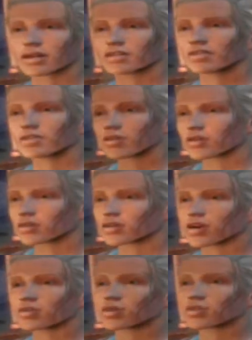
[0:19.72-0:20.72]
I swore
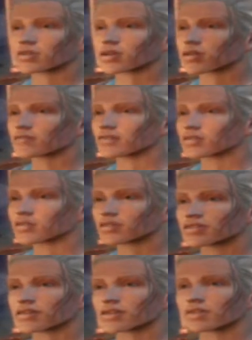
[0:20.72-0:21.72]
an oath to serve you,
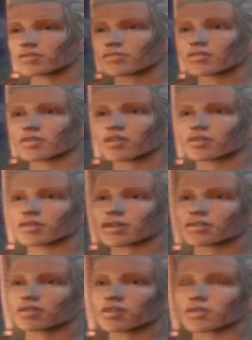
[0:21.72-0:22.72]
yes? Mm -hmm. And
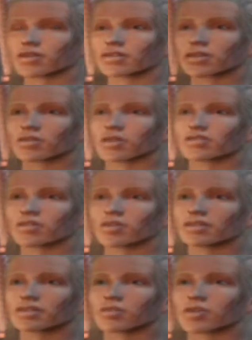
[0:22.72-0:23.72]
I understand the
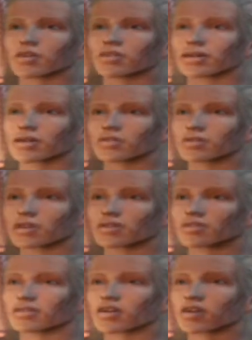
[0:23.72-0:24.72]
question on, and
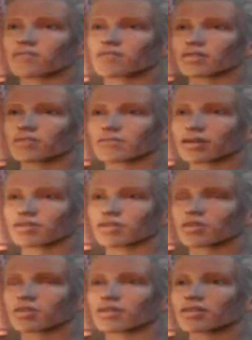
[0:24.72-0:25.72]
this is all very
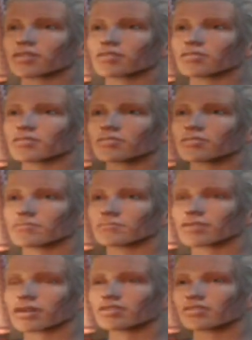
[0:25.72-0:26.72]
fine and well.
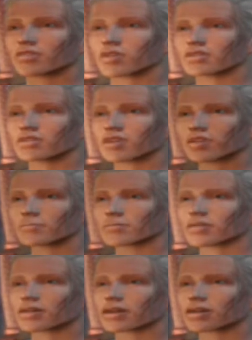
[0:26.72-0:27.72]
My question
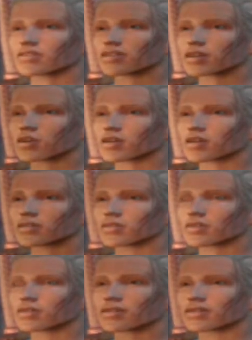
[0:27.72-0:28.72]
pertains to what
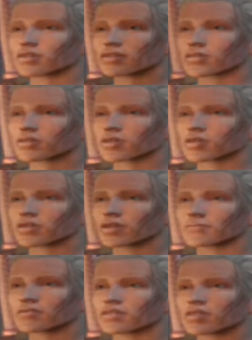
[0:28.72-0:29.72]
you intend to do
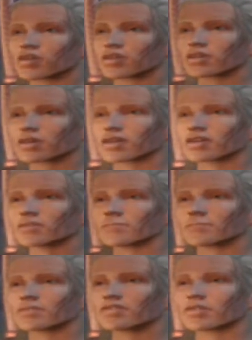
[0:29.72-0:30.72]
with me once this
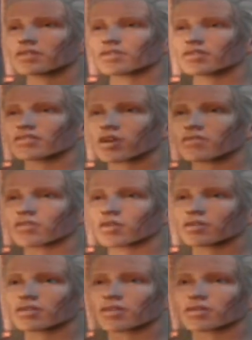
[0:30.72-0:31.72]
business is
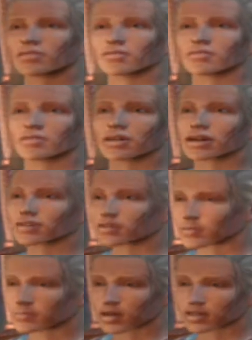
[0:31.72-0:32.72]
over with.
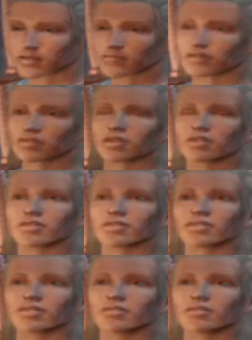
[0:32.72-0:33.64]
As a point of Do curiosity. with him?